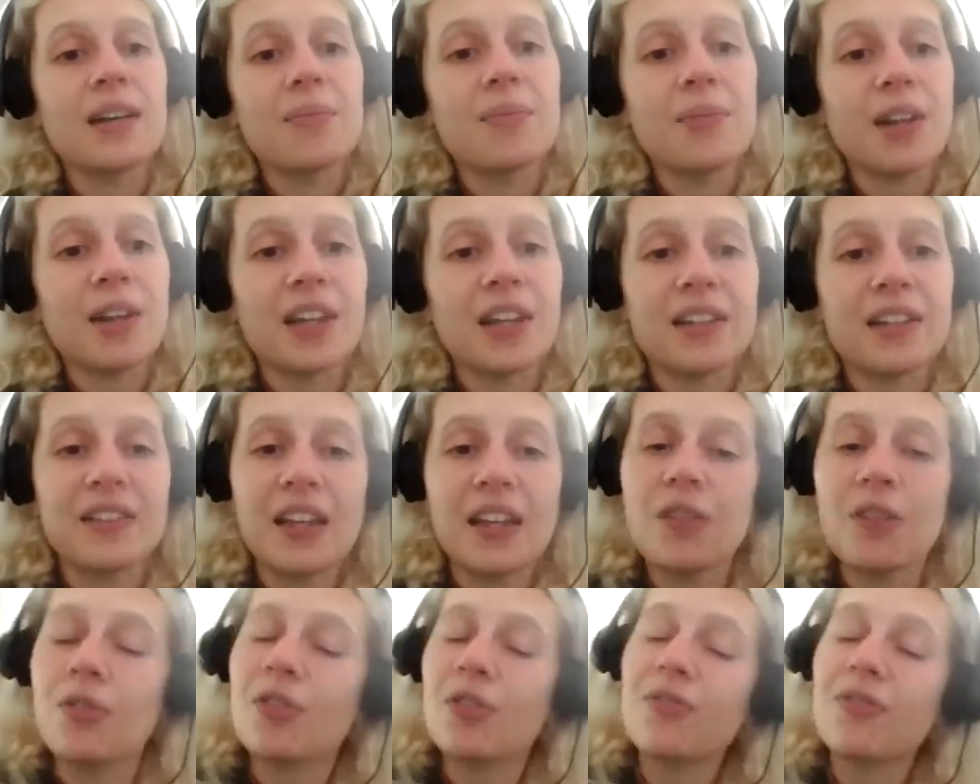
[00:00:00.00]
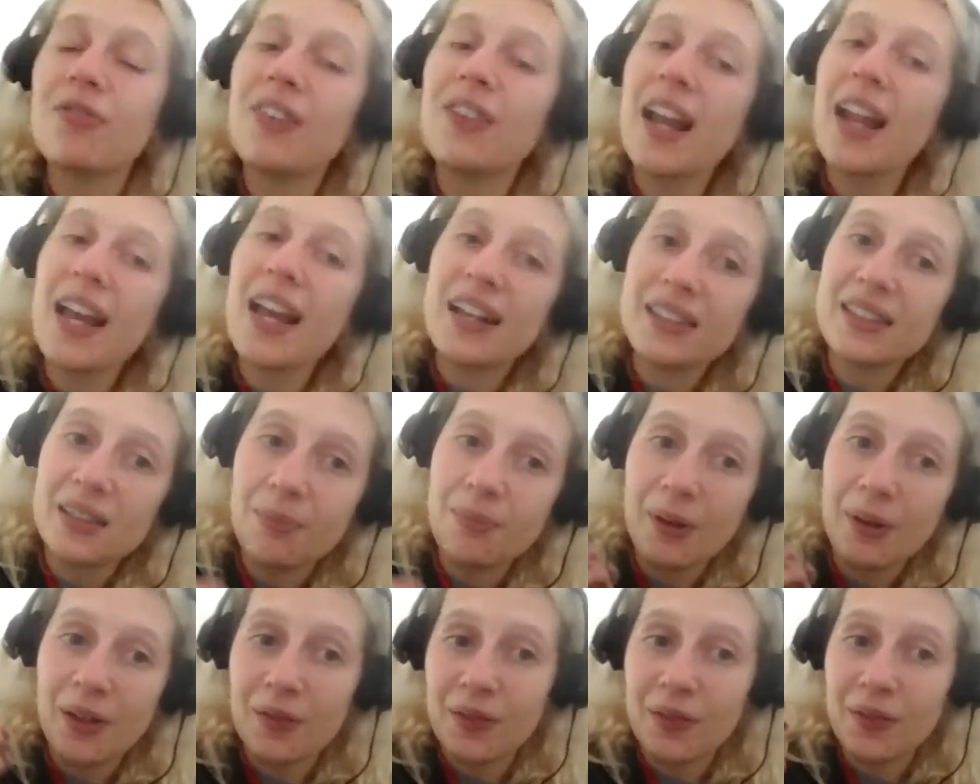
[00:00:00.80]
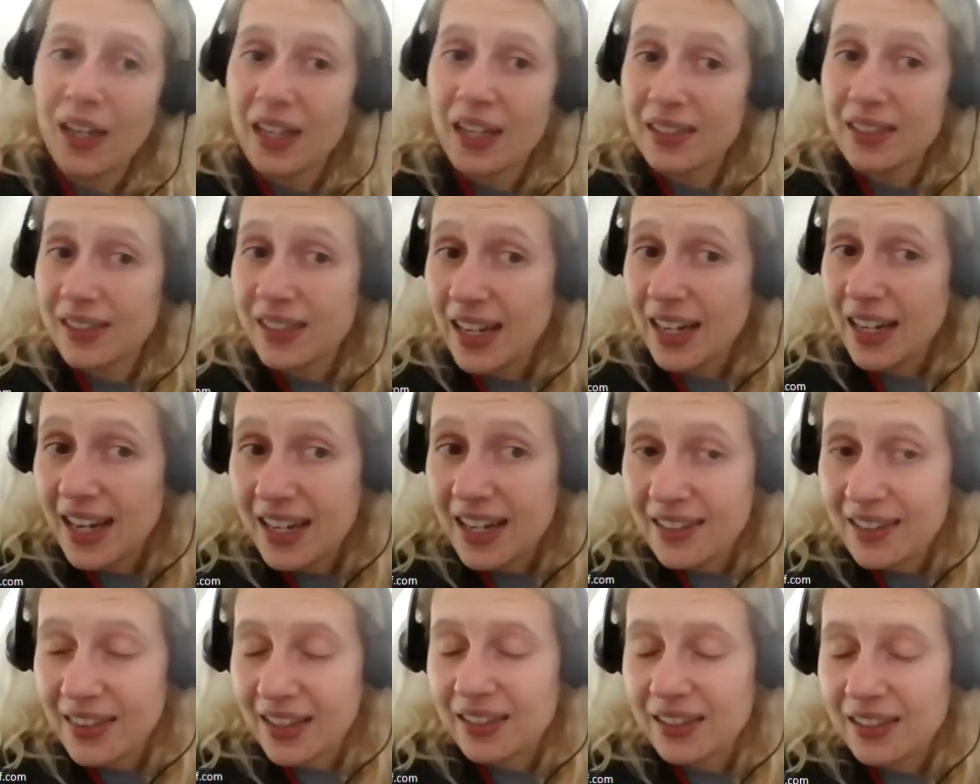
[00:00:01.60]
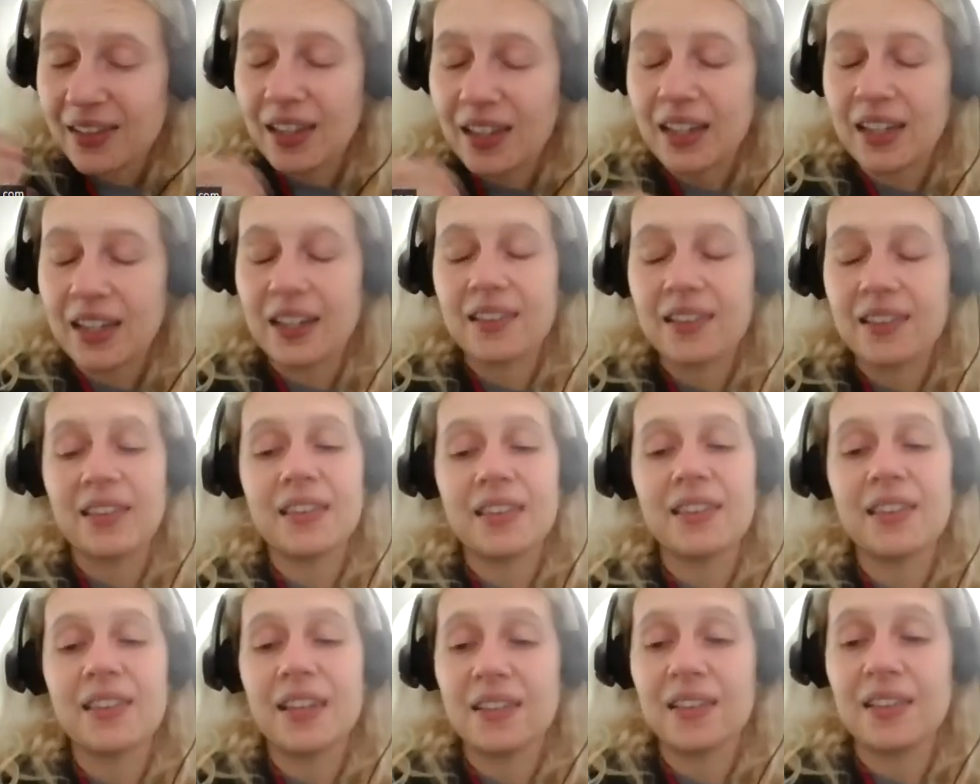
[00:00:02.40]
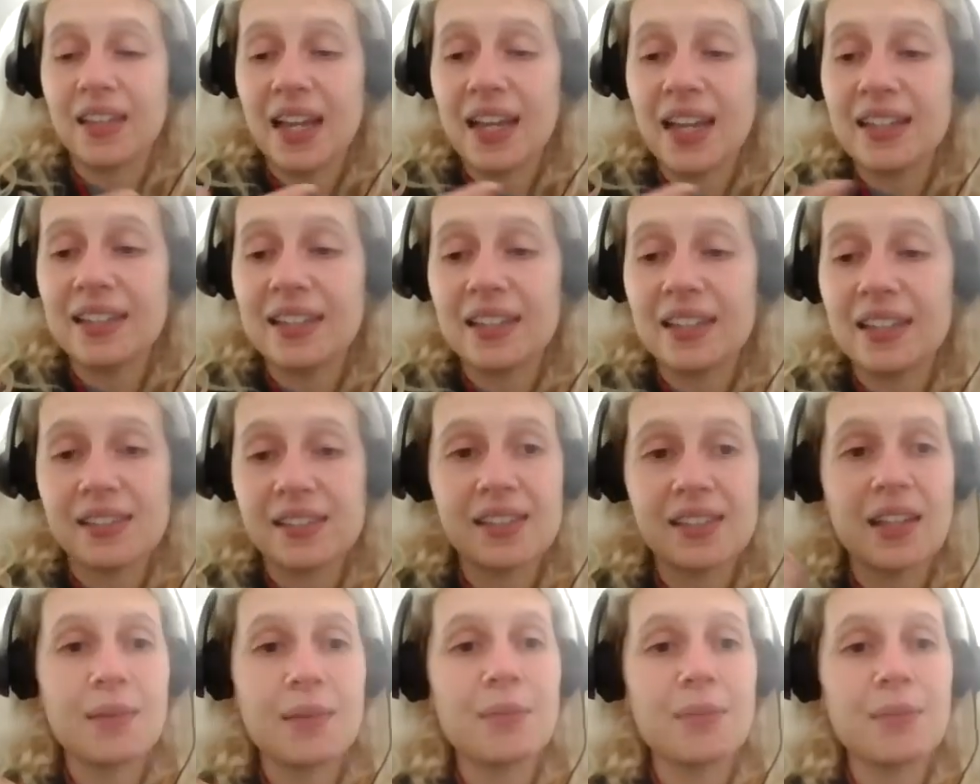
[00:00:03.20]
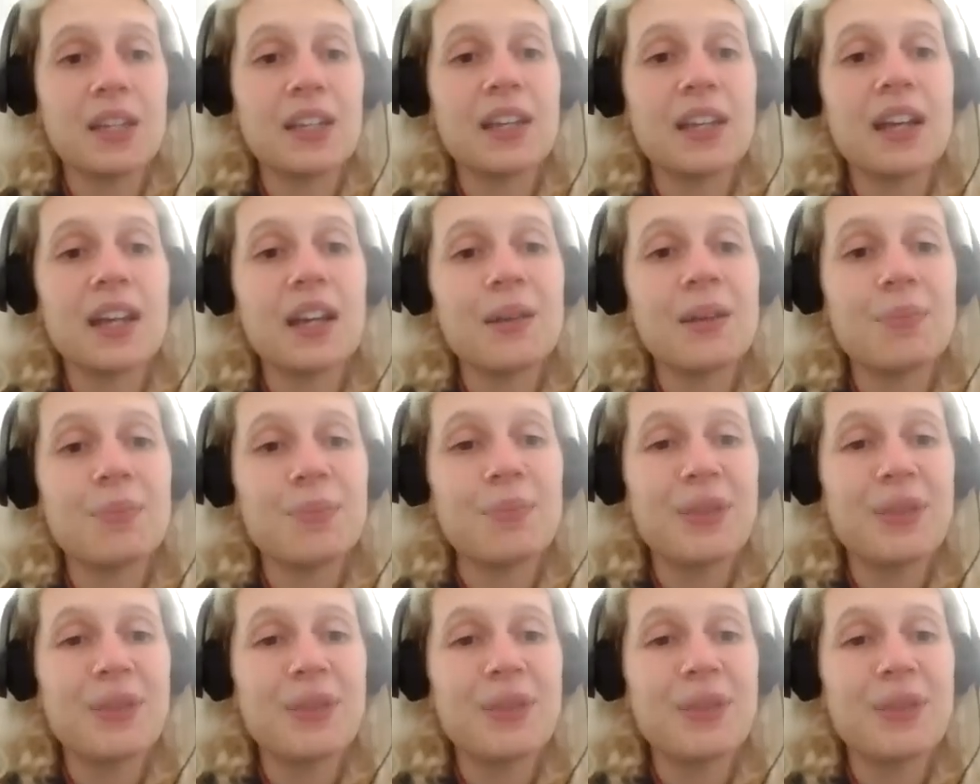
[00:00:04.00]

like they reflect about their day, the day that's coming up.